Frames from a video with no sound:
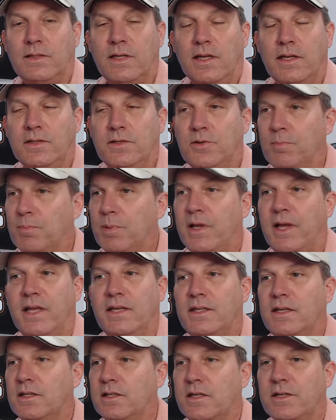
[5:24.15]
and your
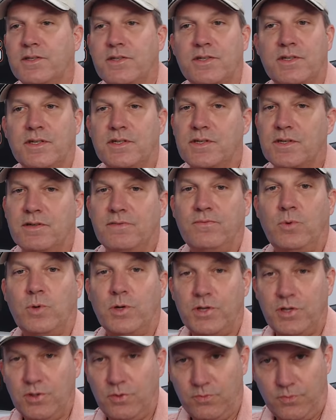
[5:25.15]
plan can consist of
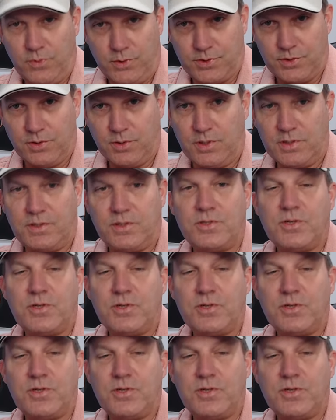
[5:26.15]
what you were doing,